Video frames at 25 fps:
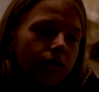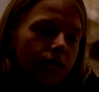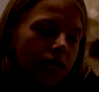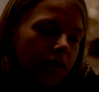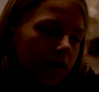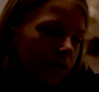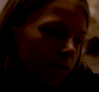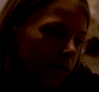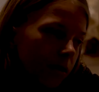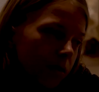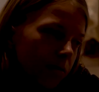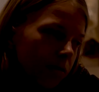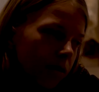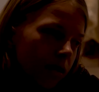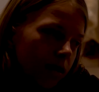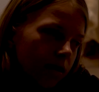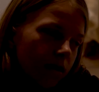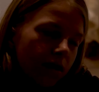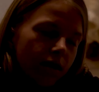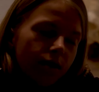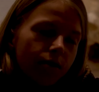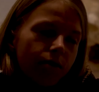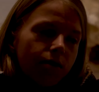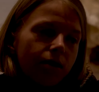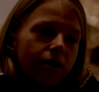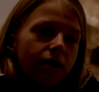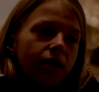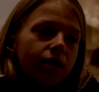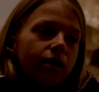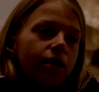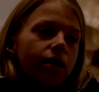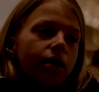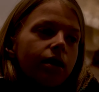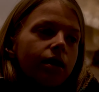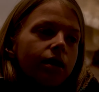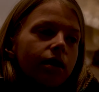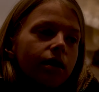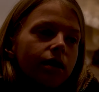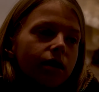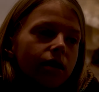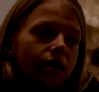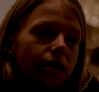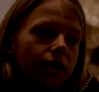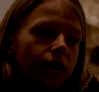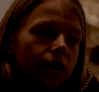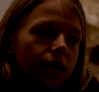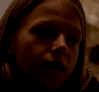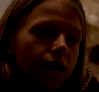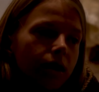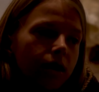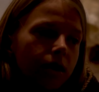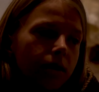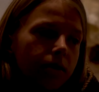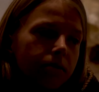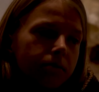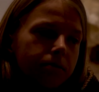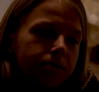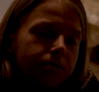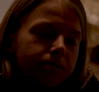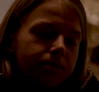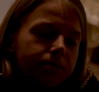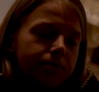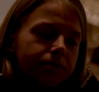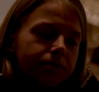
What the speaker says: the Big Bang Theory to